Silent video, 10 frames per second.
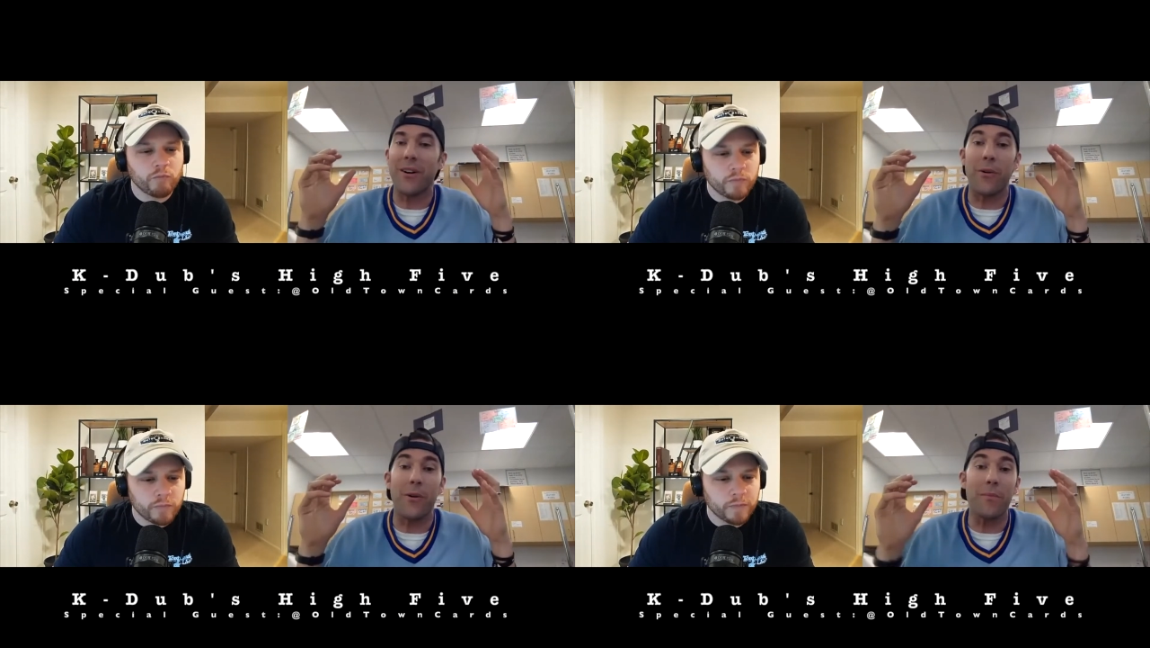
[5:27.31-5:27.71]

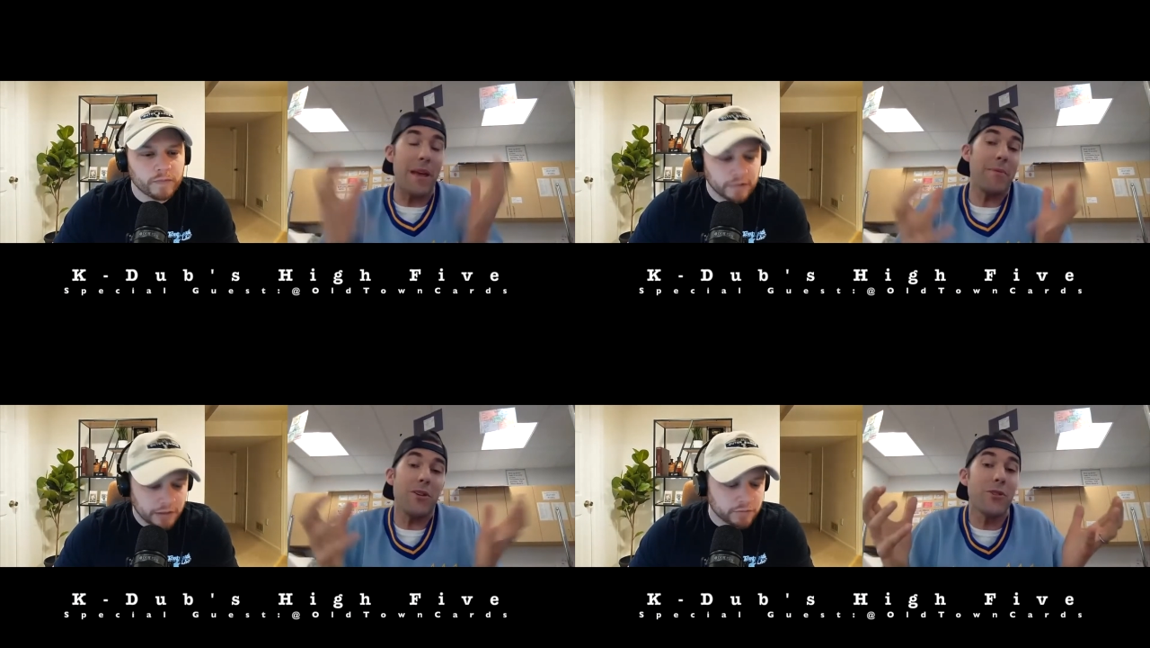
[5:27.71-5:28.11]
Speaker 1: or
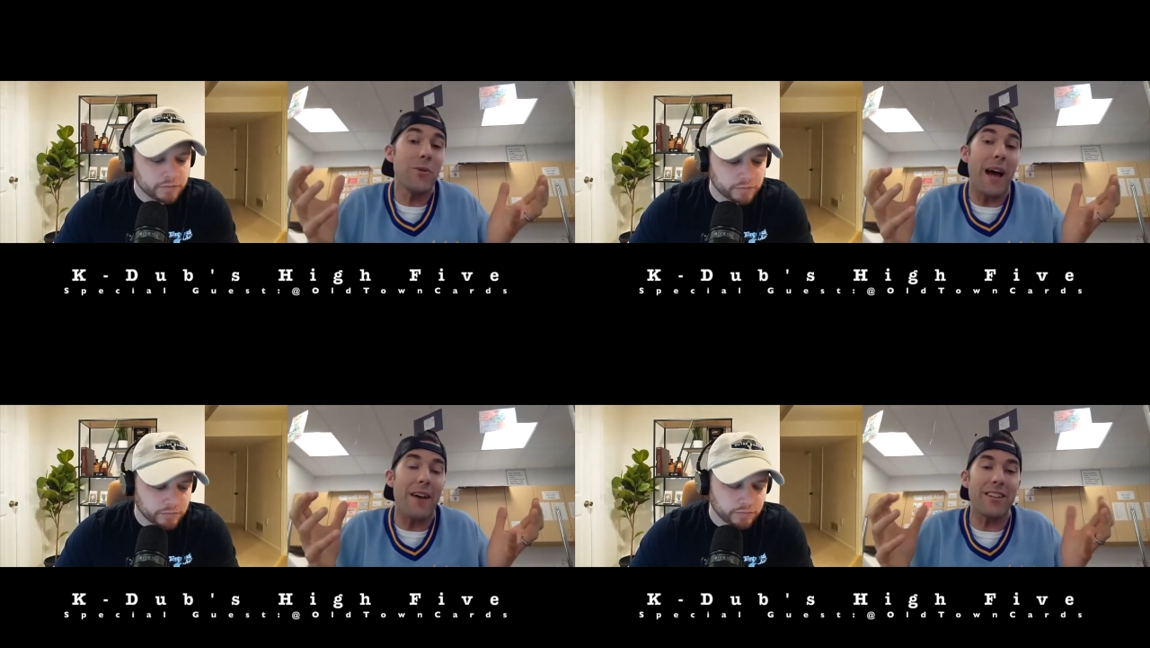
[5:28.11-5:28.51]
maybe you do
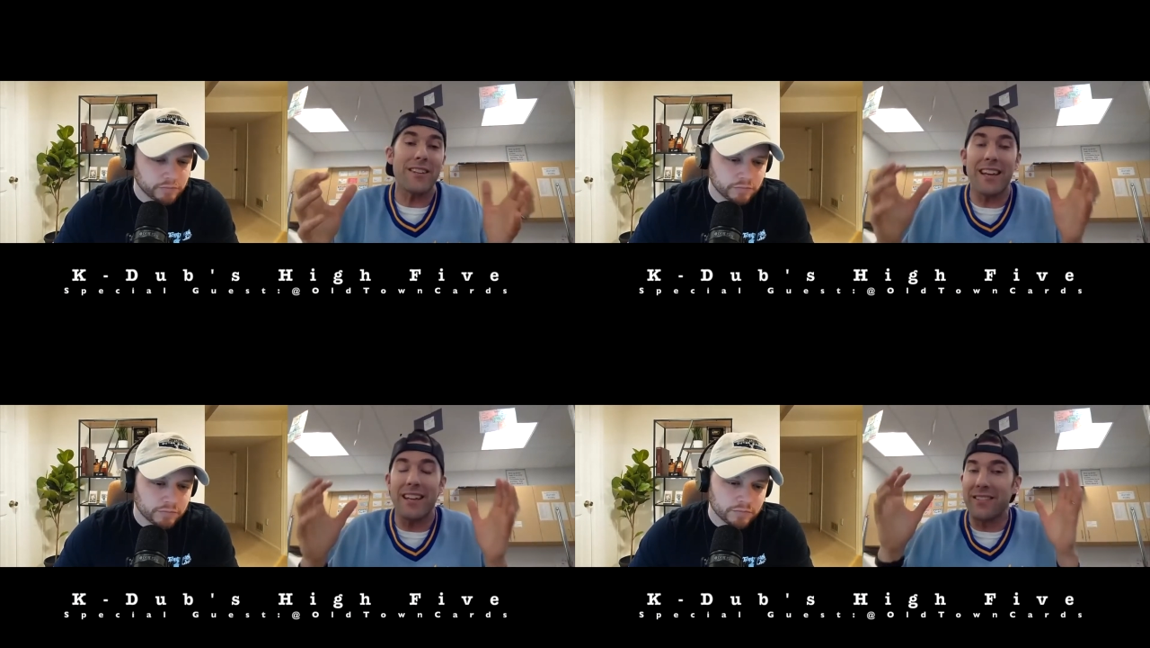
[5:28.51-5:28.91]
have it
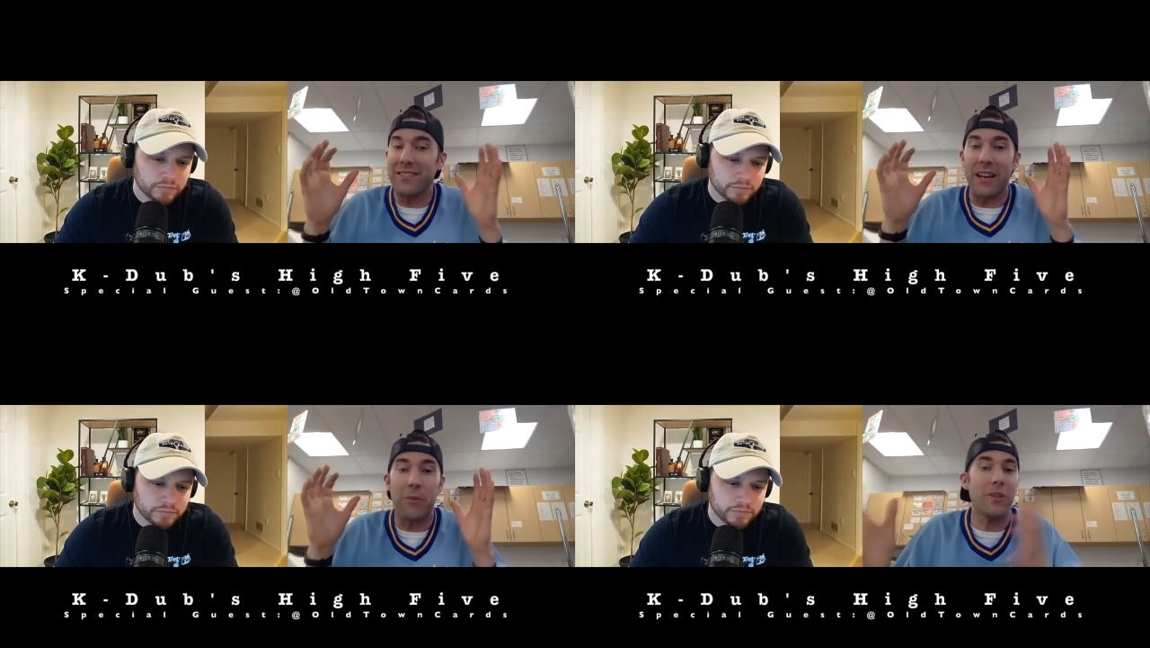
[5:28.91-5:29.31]
and
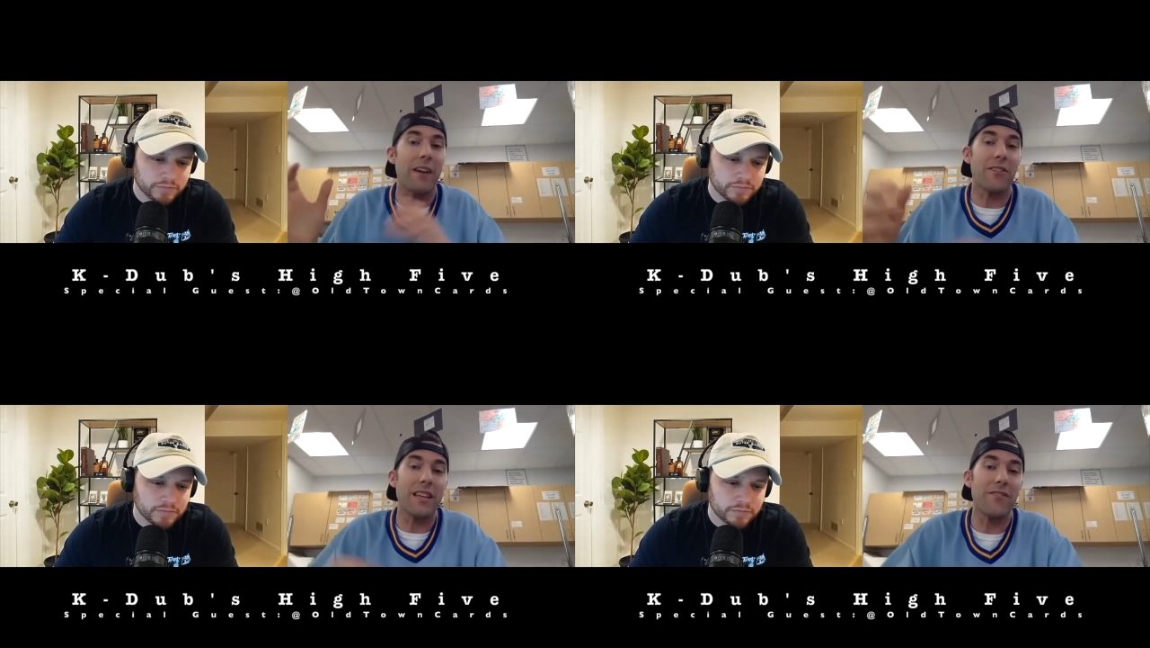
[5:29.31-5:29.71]
it will
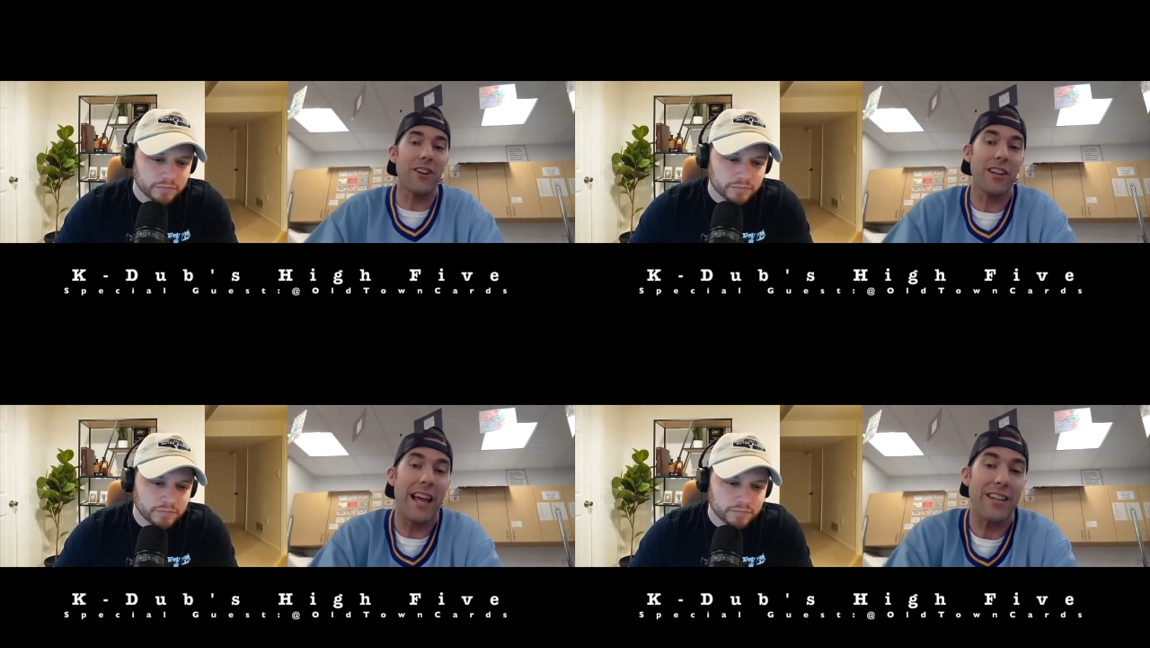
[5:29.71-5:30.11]
never leave your
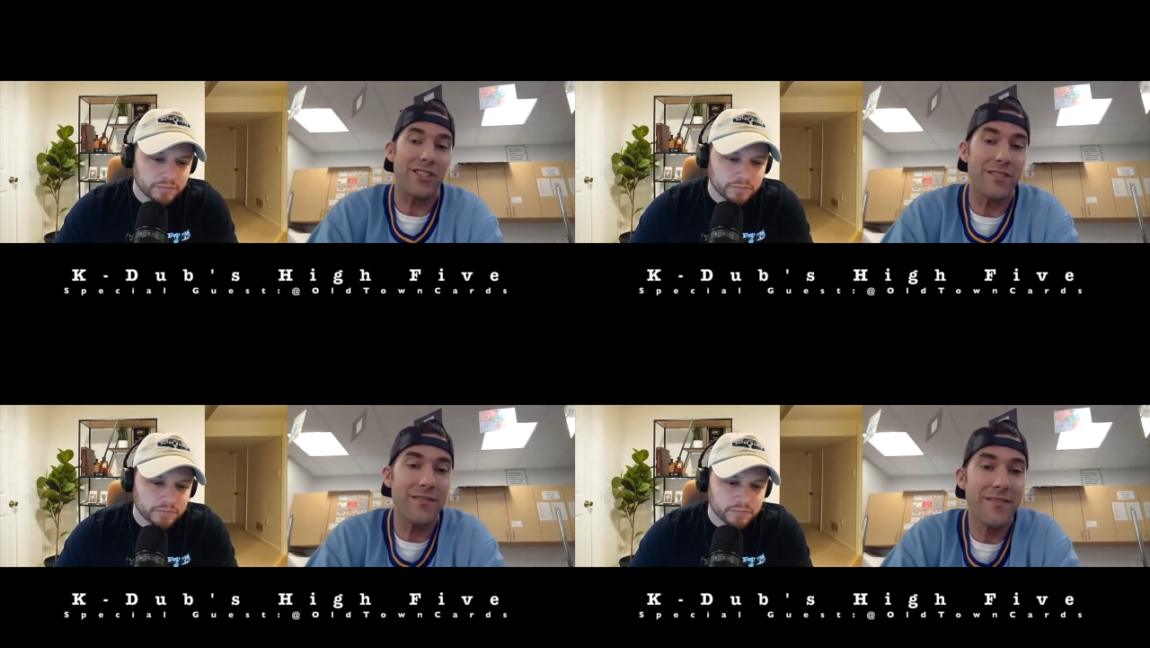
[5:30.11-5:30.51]
collection?